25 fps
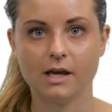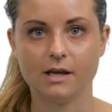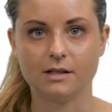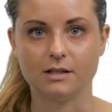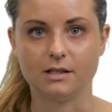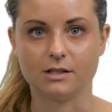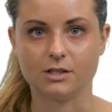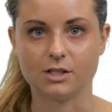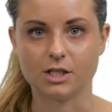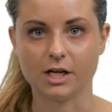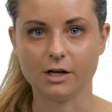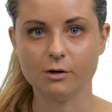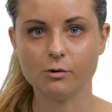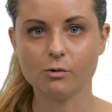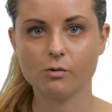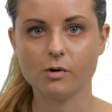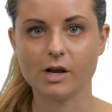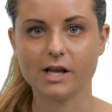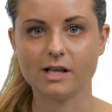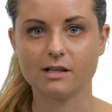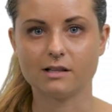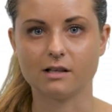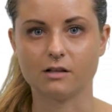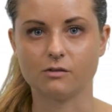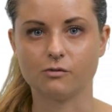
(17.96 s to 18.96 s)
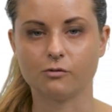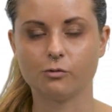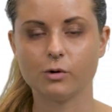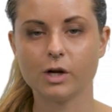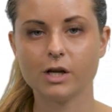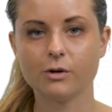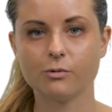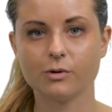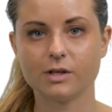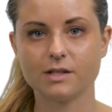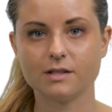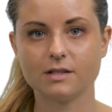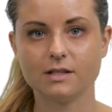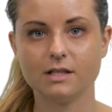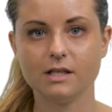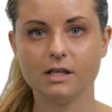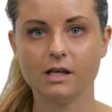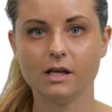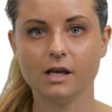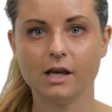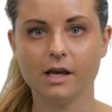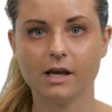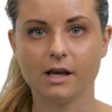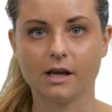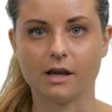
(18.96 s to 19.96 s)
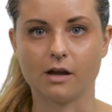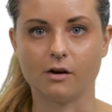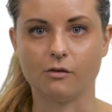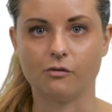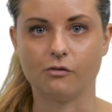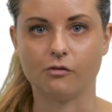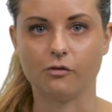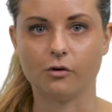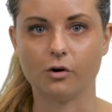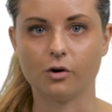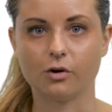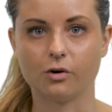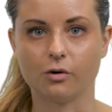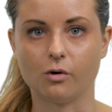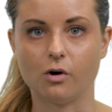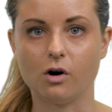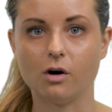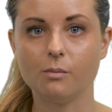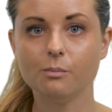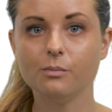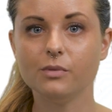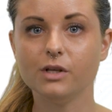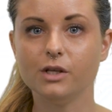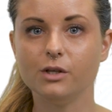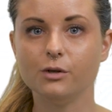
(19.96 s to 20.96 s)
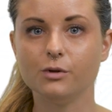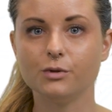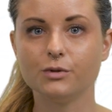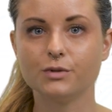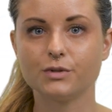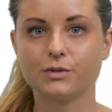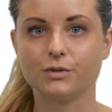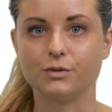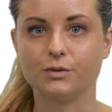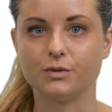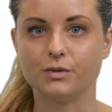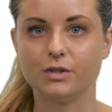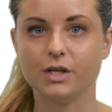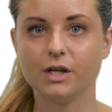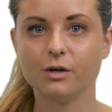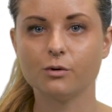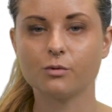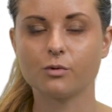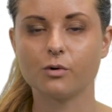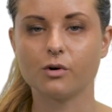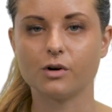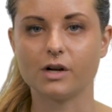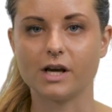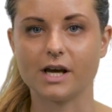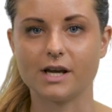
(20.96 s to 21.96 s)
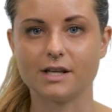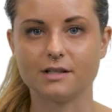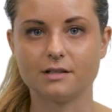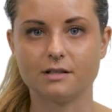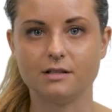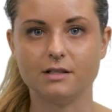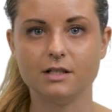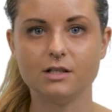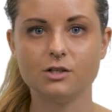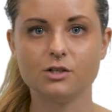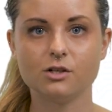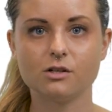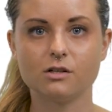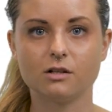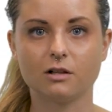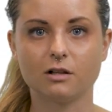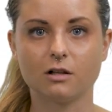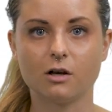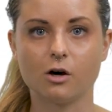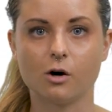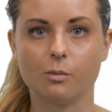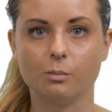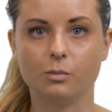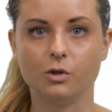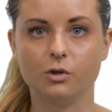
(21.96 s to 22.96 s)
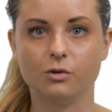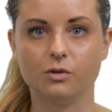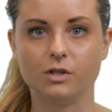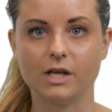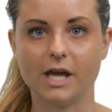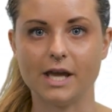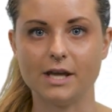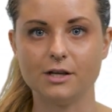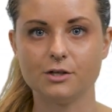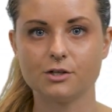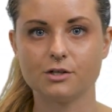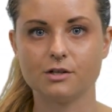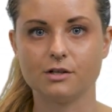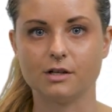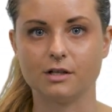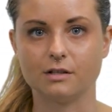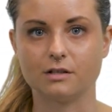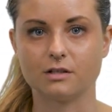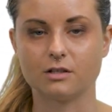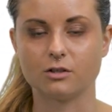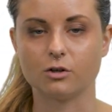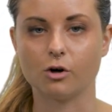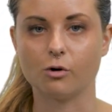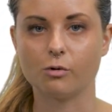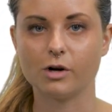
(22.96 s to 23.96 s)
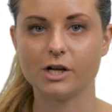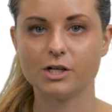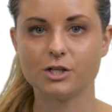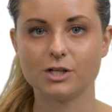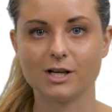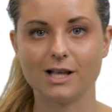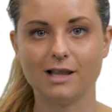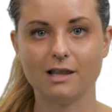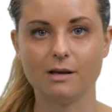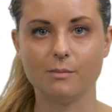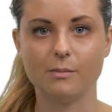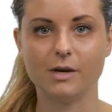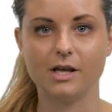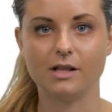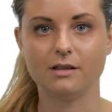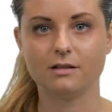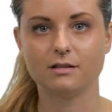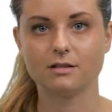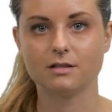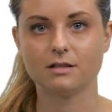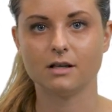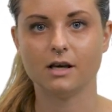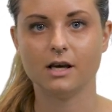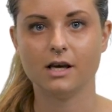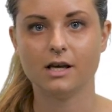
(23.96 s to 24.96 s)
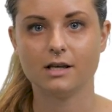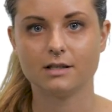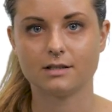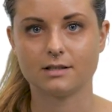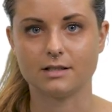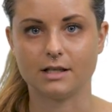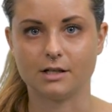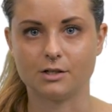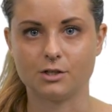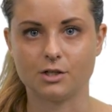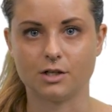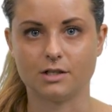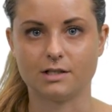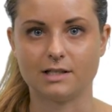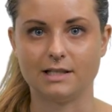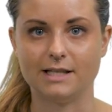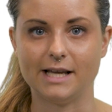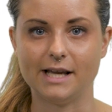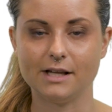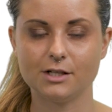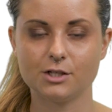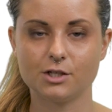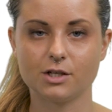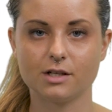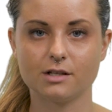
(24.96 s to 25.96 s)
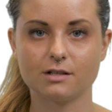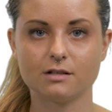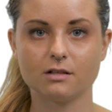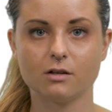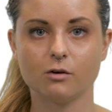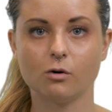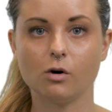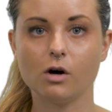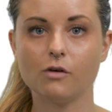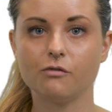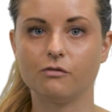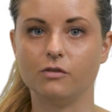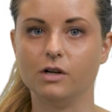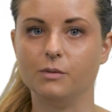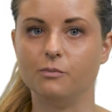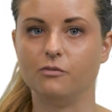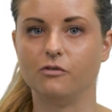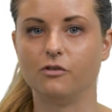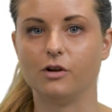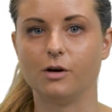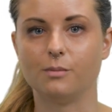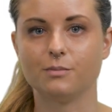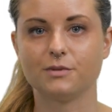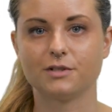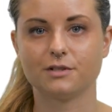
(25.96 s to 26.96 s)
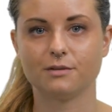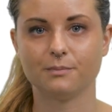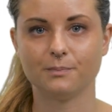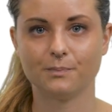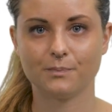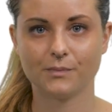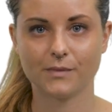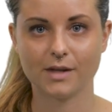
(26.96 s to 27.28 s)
The generated frequency can further on be used to synchronize digital computation and storage elements such as latches or flip-flops.